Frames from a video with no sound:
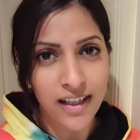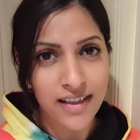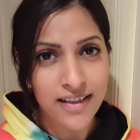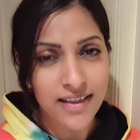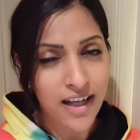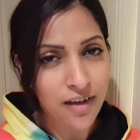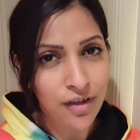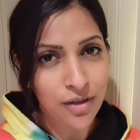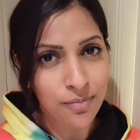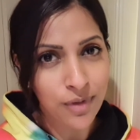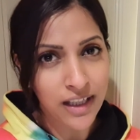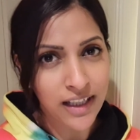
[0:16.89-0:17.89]
Stay with
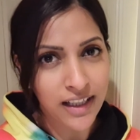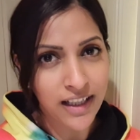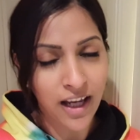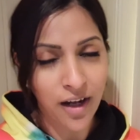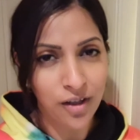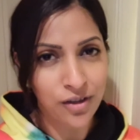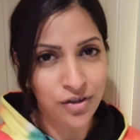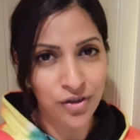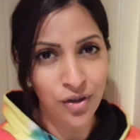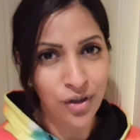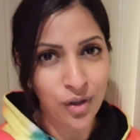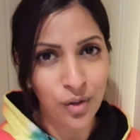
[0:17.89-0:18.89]
me and I'll
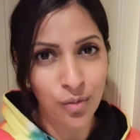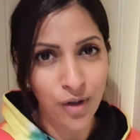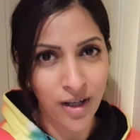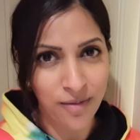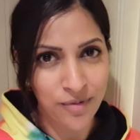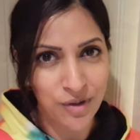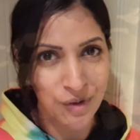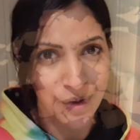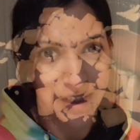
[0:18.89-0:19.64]
show you what I'm doing.